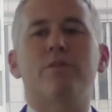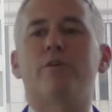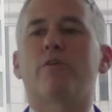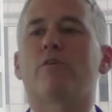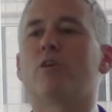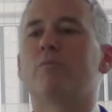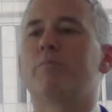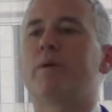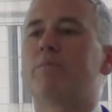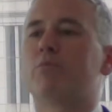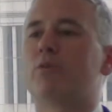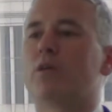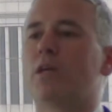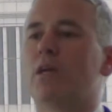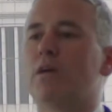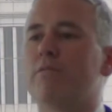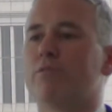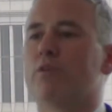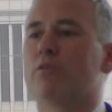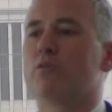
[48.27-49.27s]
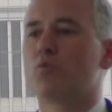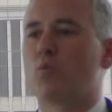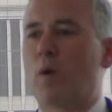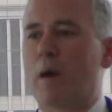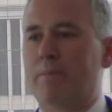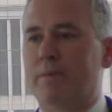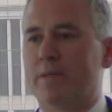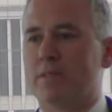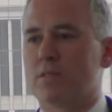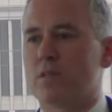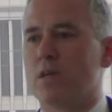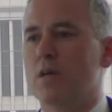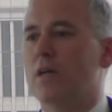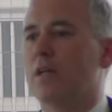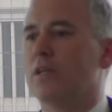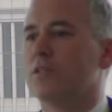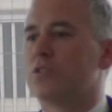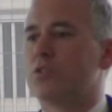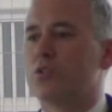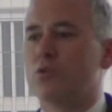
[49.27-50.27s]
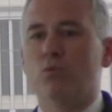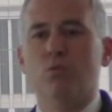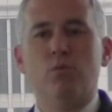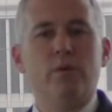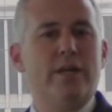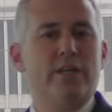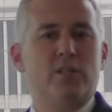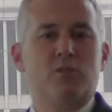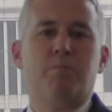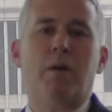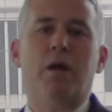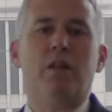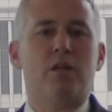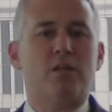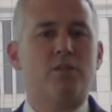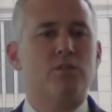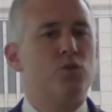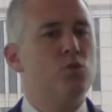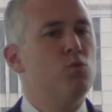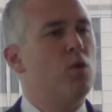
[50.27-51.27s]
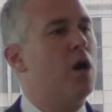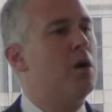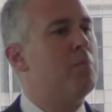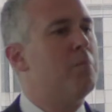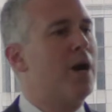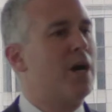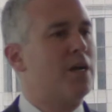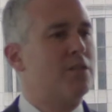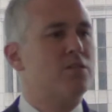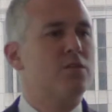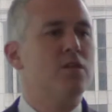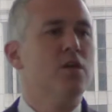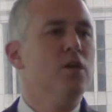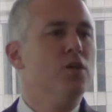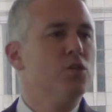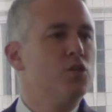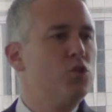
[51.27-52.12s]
They're going to be able to give those weapons to Hezbollah, to Hamas,